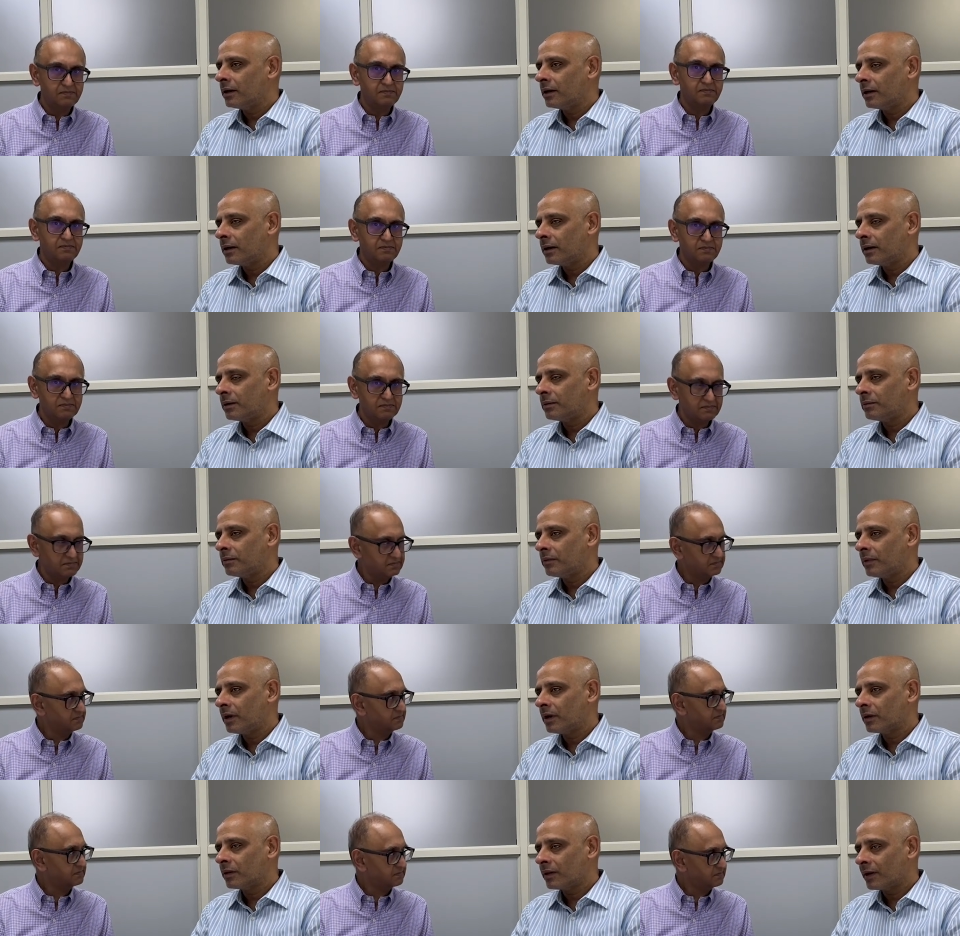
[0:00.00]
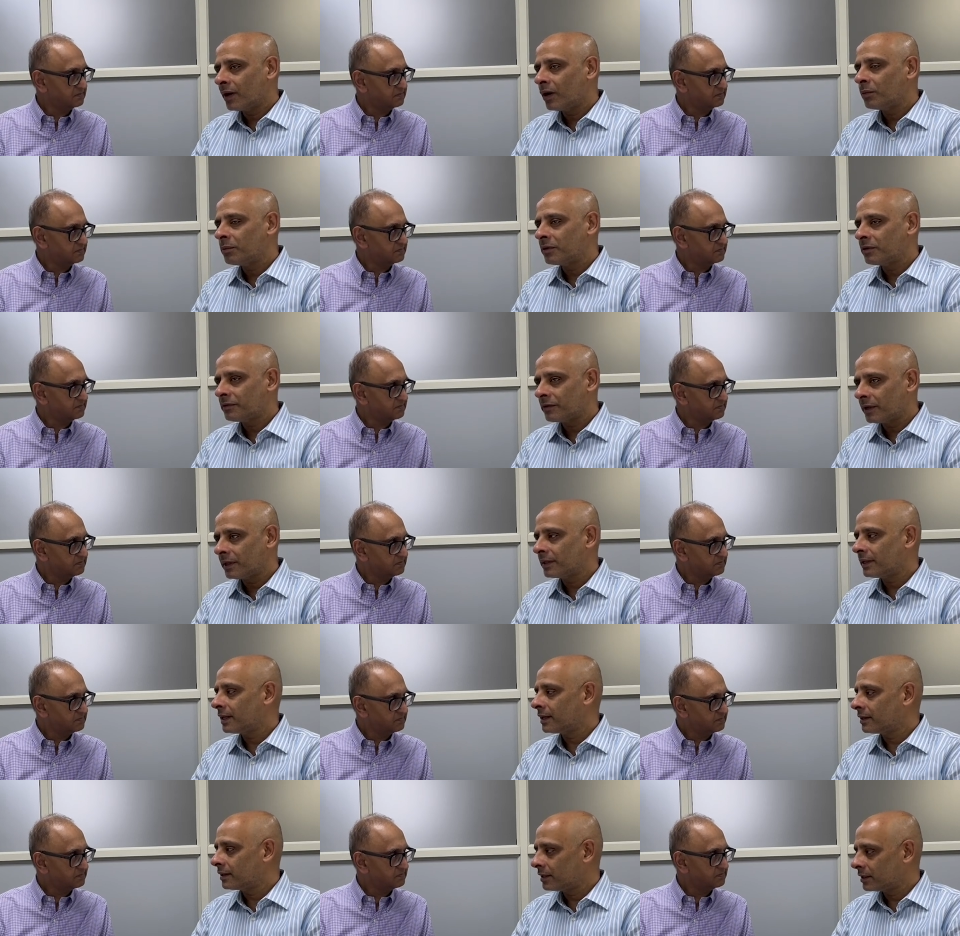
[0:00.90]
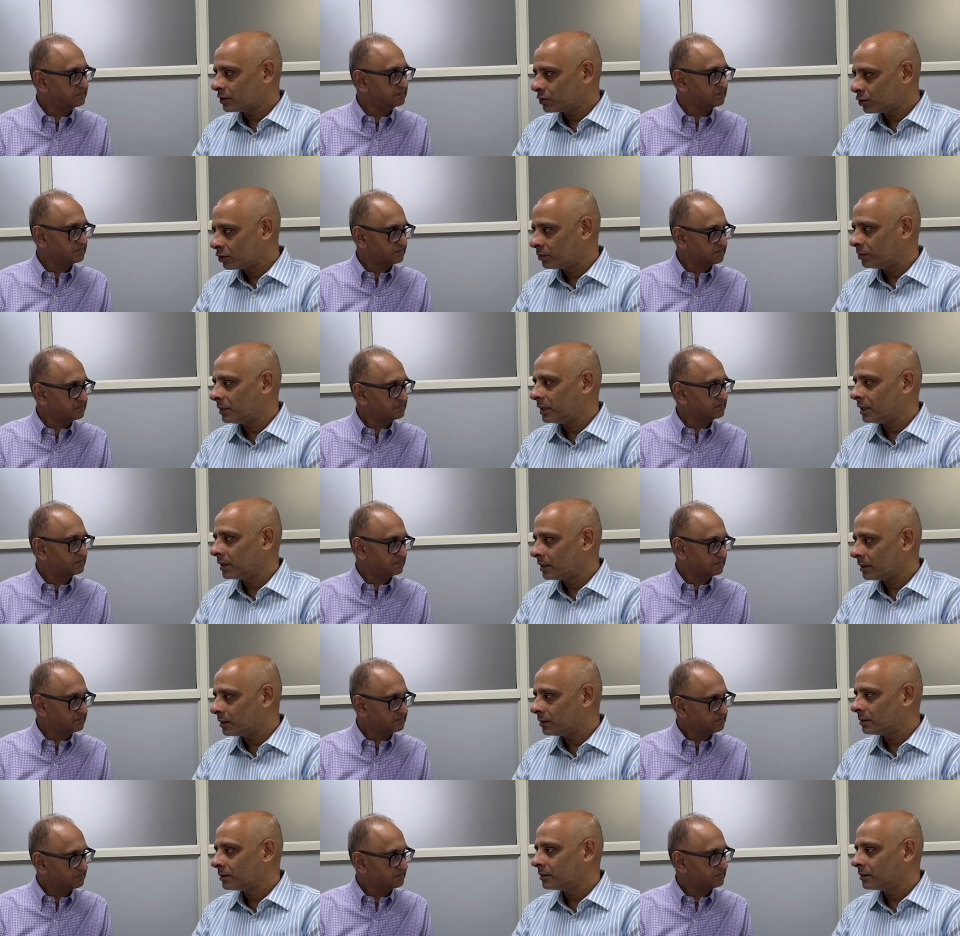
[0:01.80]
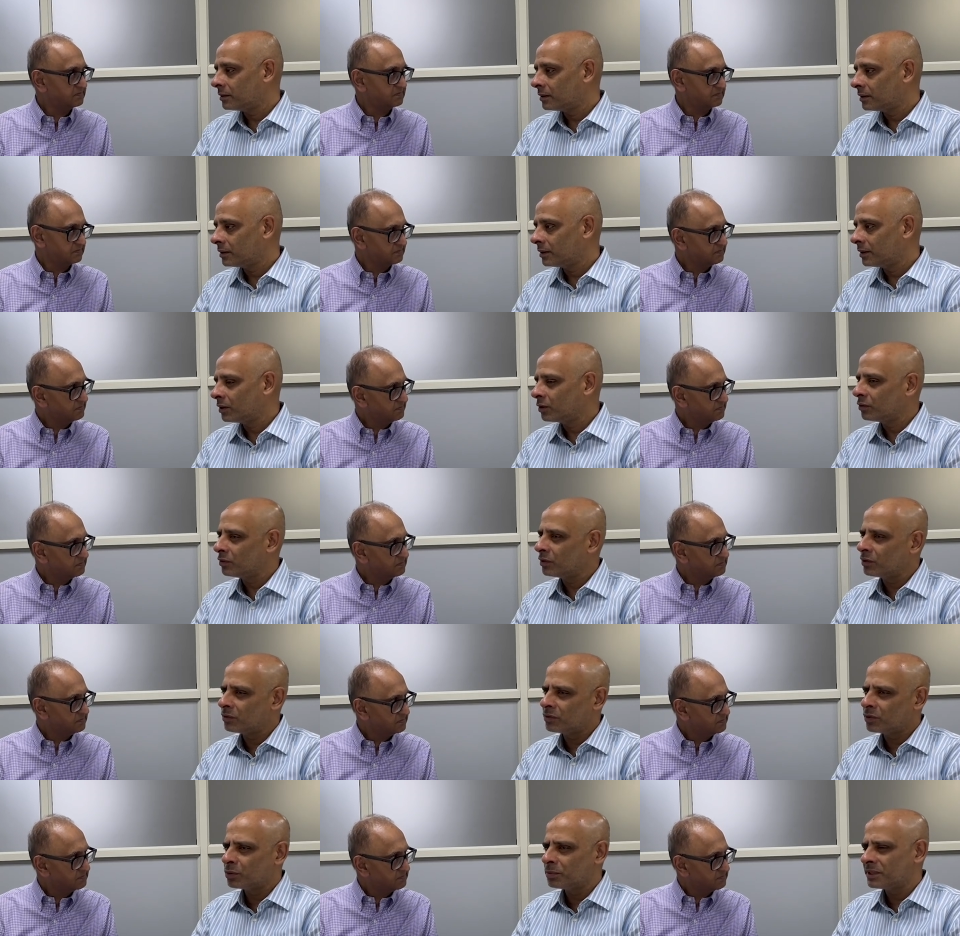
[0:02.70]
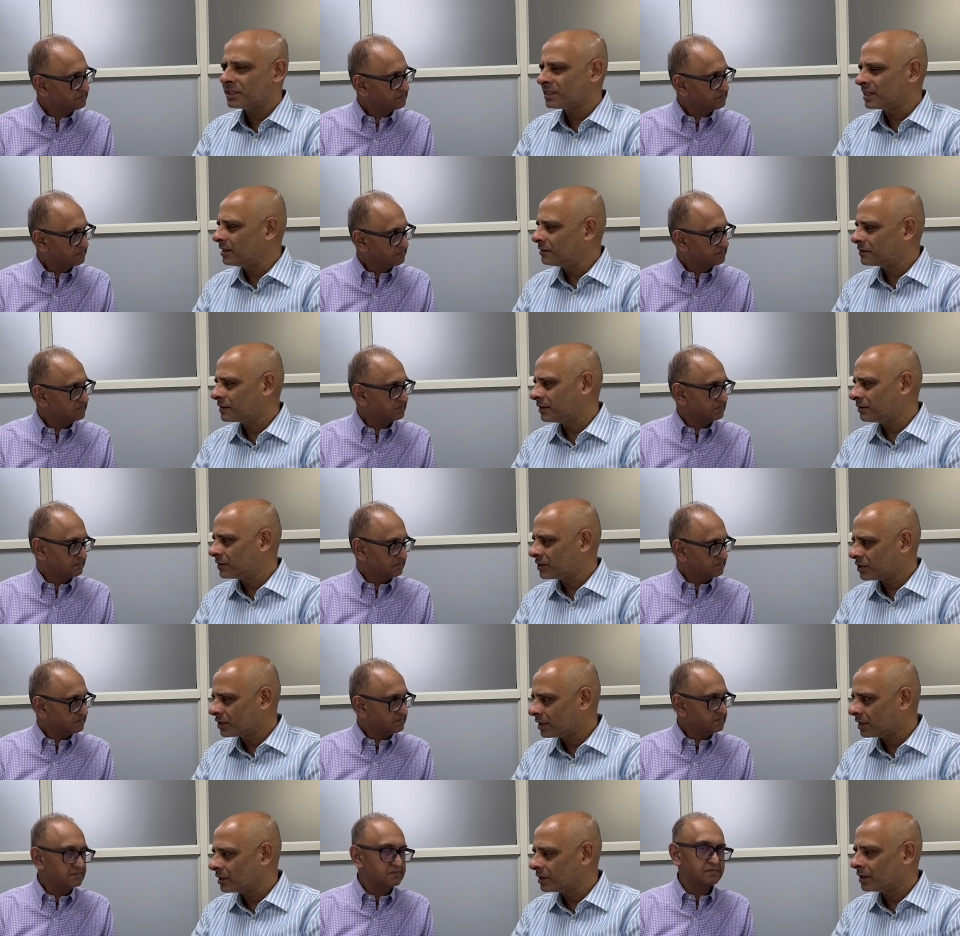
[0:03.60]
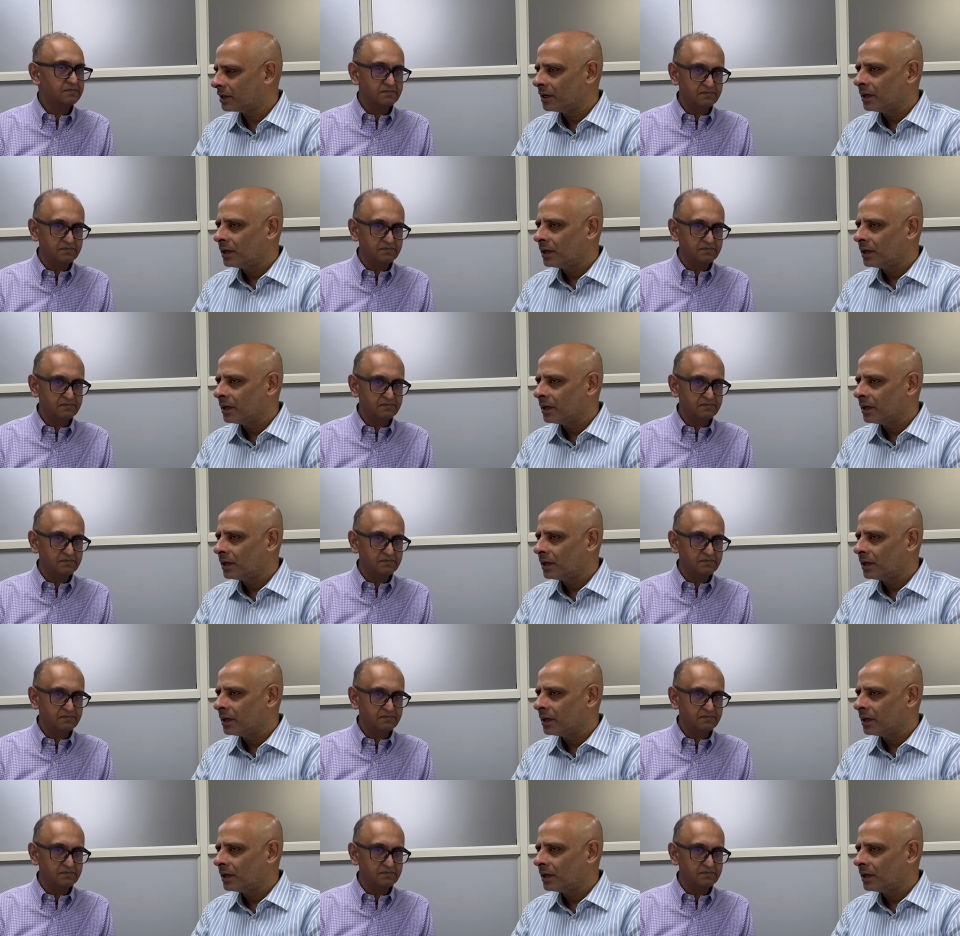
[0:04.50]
Speaker 1: uh, the government felt that there should be a, uh, you know, we, to be self-sufficient,